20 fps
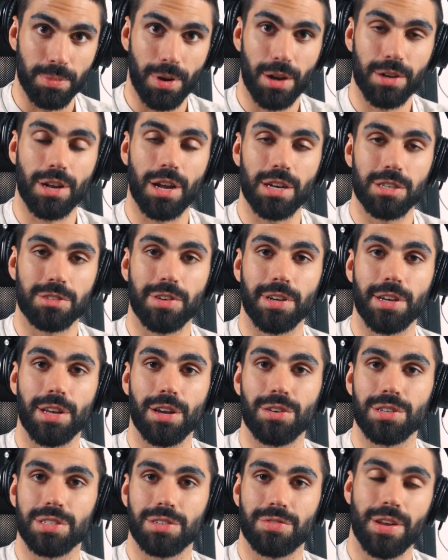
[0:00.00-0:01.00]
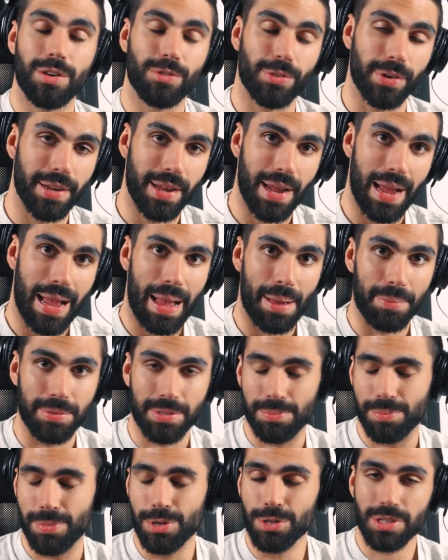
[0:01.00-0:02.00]
montage videos, event
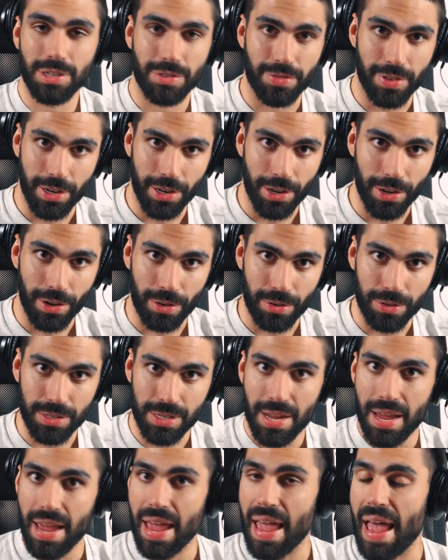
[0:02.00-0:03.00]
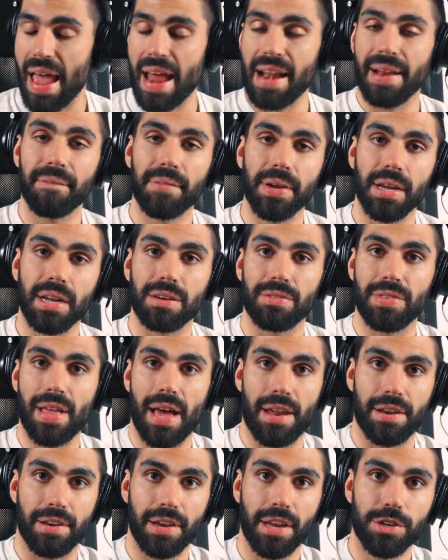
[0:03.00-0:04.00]
recaps, music videos, anything of
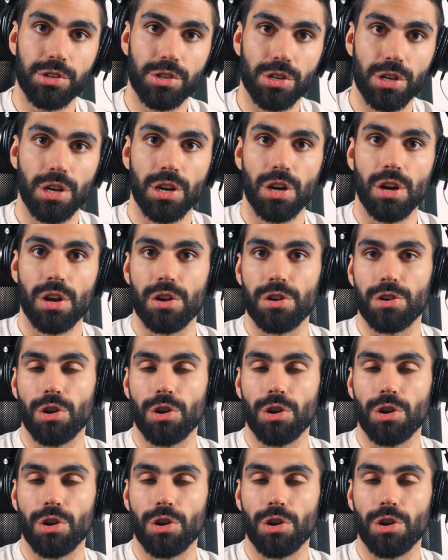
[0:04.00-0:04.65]
that nature.